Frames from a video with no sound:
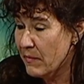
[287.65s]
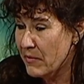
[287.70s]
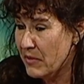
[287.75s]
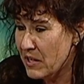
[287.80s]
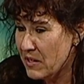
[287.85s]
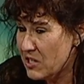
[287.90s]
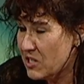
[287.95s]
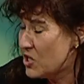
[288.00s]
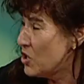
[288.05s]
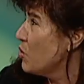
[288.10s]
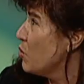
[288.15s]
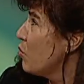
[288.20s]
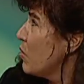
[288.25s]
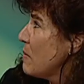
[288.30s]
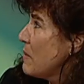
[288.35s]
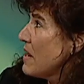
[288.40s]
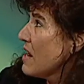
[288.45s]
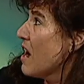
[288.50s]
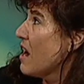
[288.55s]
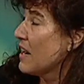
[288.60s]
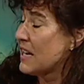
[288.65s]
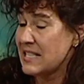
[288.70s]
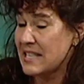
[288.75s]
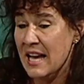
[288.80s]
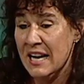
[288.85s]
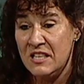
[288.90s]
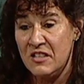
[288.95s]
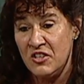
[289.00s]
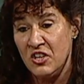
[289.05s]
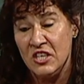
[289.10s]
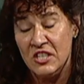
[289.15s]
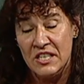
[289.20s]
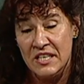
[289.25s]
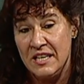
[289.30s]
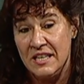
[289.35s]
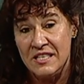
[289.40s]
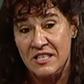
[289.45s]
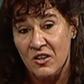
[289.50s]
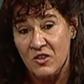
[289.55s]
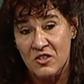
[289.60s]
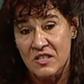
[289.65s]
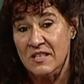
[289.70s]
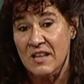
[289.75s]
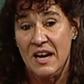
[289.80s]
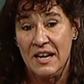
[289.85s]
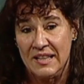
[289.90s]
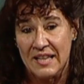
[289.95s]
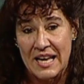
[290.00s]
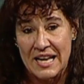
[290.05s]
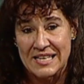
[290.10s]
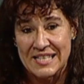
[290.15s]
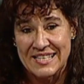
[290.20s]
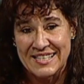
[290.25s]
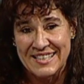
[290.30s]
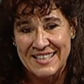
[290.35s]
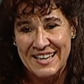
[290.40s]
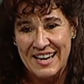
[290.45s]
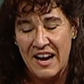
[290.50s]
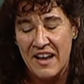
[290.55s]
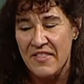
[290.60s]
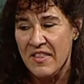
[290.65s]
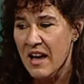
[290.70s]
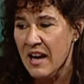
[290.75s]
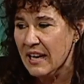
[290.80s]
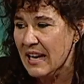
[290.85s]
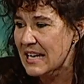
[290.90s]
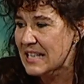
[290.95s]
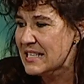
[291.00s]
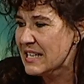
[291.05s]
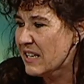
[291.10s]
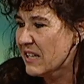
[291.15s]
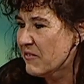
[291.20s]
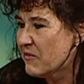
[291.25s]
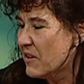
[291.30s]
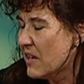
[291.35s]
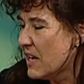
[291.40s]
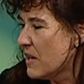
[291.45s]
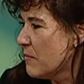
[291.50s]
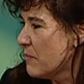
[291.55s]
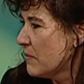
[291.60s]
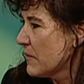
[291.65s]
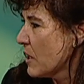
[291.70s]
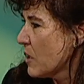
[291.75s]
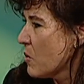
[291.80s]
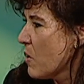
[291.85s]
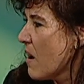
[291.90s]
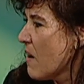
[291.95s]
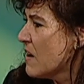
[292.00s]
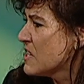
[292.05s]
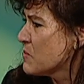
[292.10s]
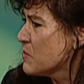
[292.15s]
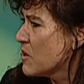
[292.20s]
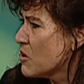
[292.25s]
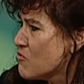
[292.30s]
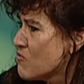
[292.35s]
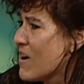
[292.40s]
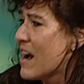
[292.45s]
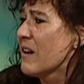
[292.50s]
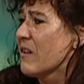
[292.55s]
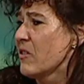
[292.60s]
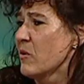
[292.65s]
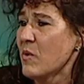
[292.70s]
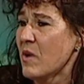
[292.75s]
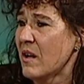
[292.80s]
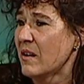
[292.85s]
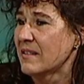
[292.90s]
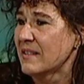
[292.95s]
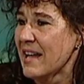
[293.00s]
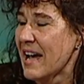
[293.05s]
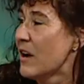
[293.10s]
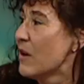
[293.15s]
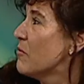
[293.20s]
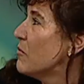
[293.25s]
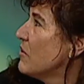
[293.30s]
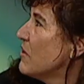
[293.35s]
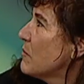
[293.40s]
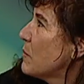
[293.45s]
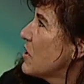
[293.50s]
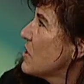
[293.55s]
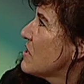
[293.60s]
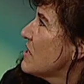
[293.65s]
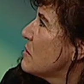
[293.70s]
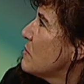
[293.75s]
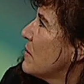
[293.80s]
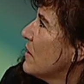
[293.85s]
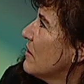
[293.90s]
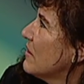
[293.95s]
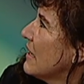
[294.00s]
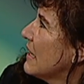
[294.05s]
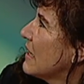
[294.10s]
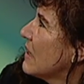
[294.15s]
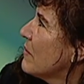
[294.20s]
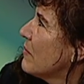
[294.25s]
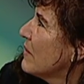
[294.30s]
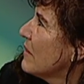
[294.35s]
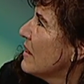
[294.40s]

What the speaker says: The two women architects, 30 years old, designed this. And they are getting inquiries from around the world now because of this building.